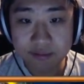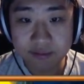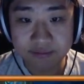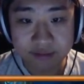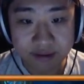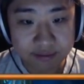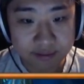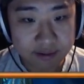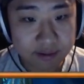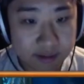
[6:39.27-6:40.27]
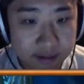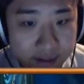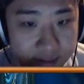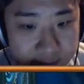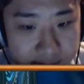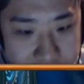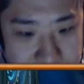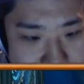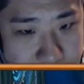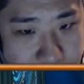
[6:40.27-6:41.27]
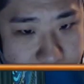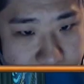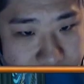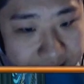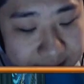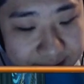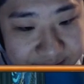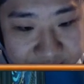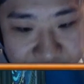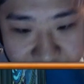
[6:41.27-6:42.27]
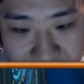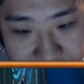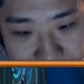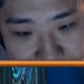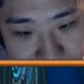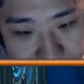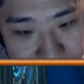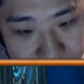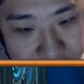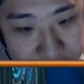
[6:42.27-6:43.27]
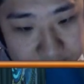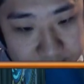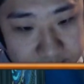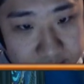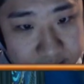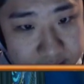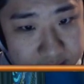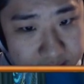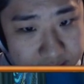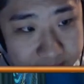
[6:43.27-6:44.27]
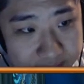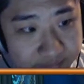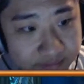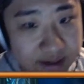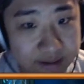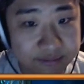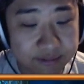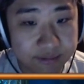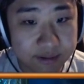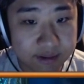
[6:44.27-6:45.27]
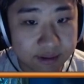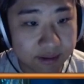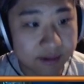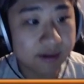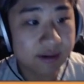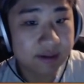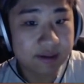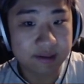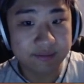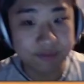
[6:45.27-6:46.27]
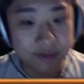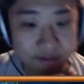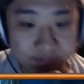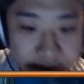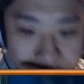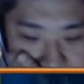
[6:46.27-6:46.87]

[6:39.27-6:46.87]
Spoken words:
his Death Knight. Oh, that's actually kind of annoying how his guy was so good here, even though he had so little